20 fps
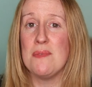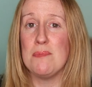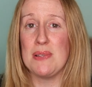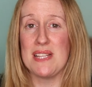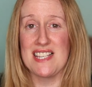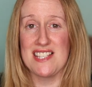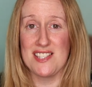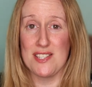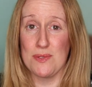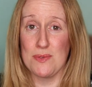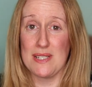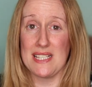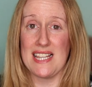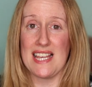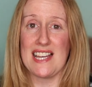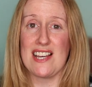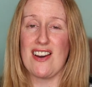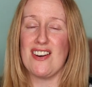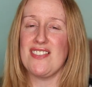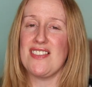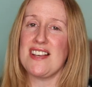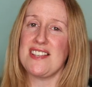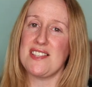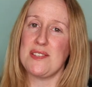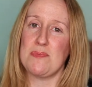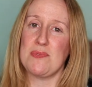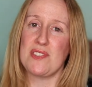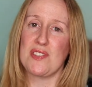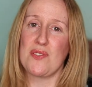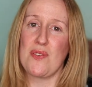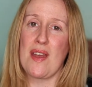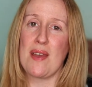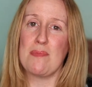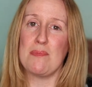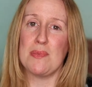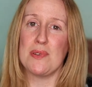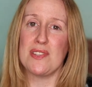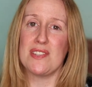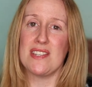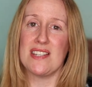please do click on that
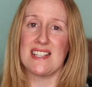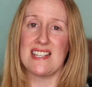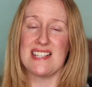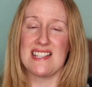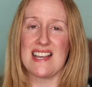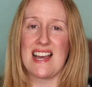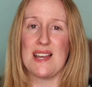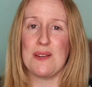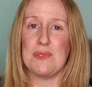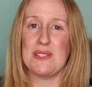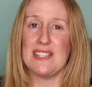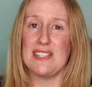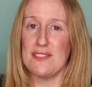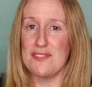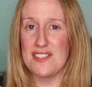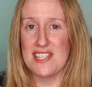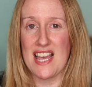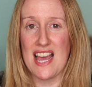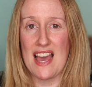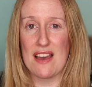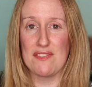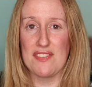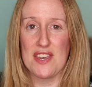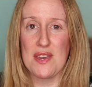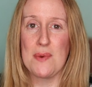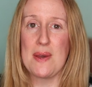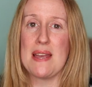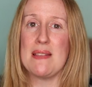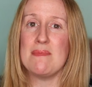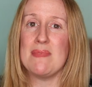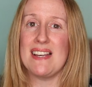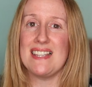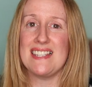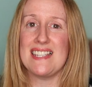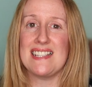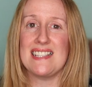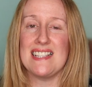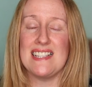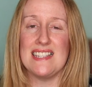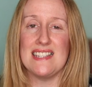subscribe button because I would love to have you in my
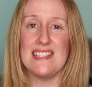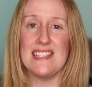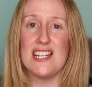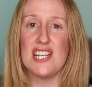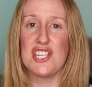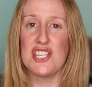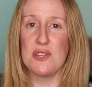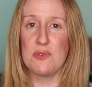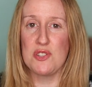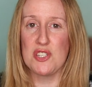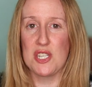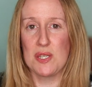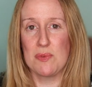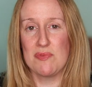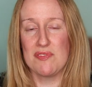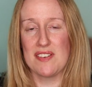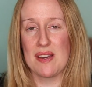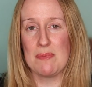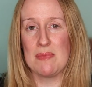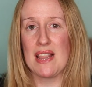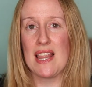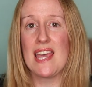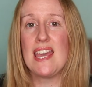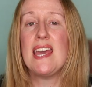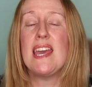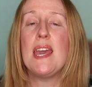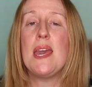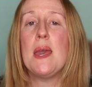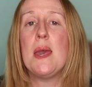little YouTube family.